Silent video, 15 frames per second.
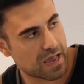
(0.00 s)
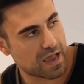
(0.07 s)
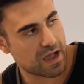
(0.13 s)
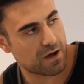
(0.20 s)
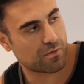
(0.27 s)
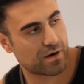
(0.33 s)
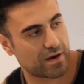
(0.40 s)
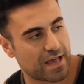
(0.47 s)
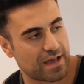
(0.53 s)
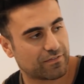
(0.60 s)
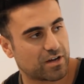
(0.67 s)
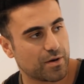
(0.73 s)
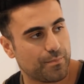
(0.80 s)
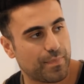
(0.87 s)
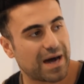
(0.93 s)
I want to
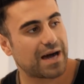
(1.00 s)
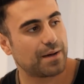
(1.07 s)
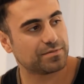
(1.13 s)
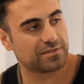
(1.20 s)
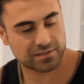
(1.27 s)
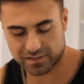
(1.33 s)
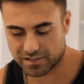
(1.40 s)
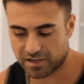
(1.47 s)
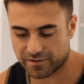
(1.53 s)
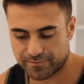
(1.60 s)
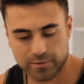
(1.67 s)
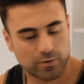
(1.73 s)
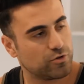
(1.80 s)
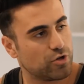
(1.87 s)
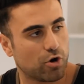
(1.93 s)
have kebabs and
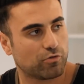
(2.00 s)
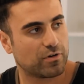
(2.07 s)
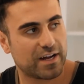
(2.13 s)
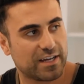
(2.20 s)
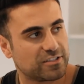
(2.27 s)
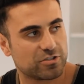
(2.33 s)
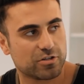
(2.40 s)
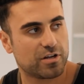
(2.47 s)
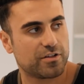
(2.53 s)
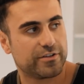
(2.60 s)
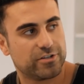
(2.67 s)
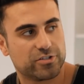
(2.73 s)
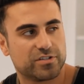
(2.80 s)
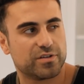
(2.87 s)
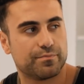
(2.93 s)
stuff, but with no rice, no nothing. Just